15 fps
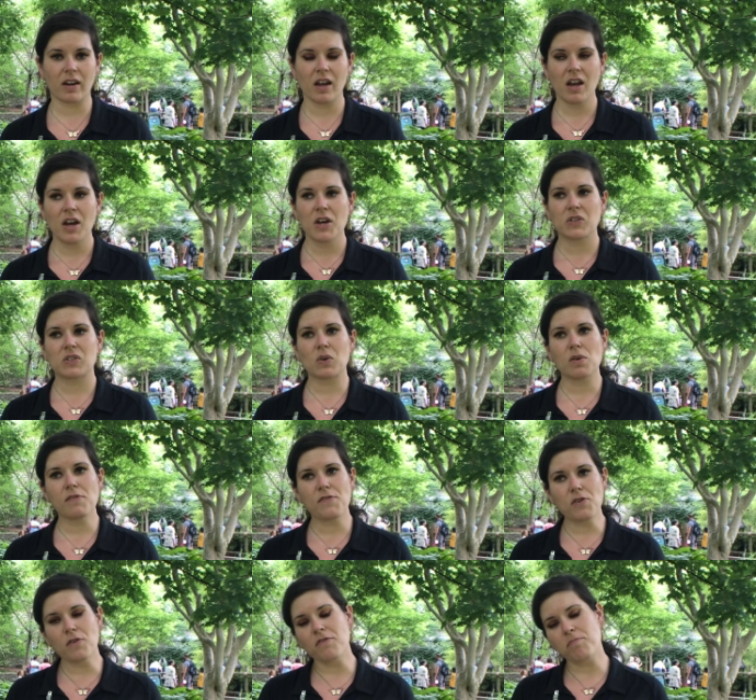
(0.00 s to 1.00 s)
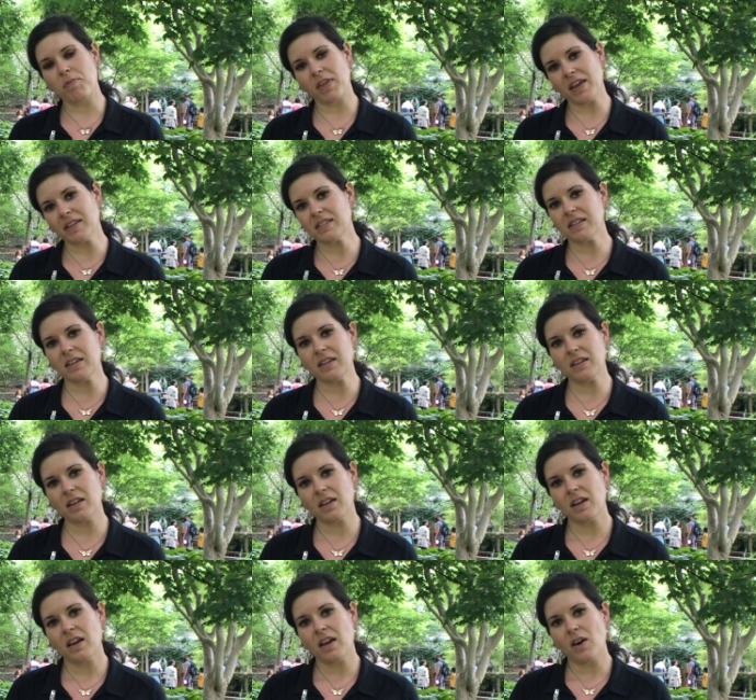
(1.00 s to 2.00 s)
So if you have planted
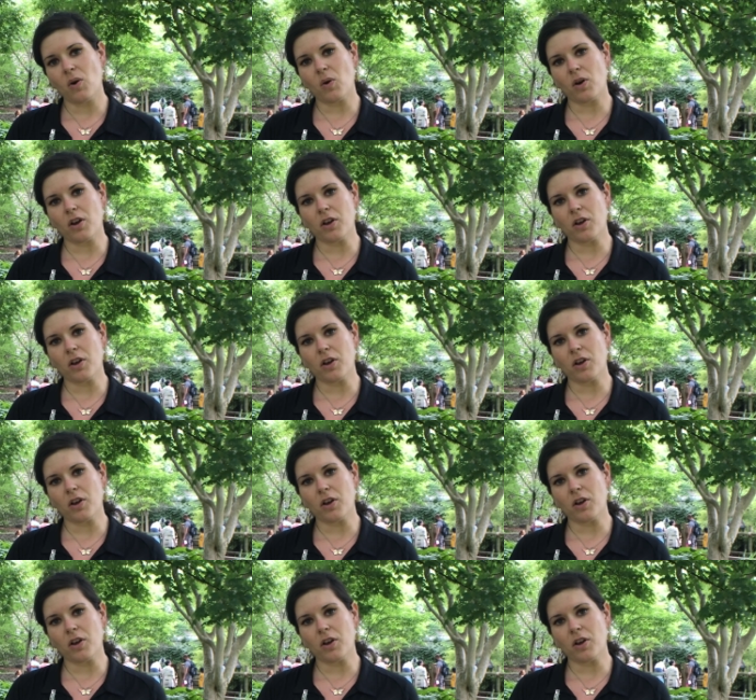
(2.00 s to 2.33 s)
or